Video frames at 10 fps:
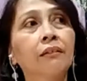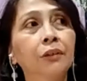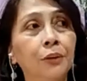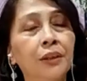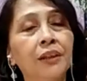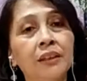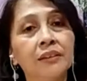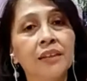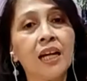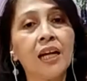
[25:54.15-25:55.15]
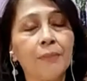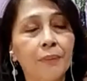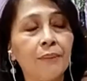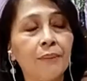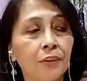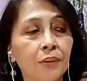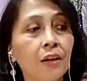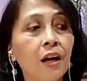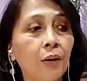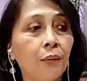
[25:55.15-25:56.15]
during that time and up to
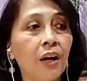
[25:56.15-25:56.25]
now,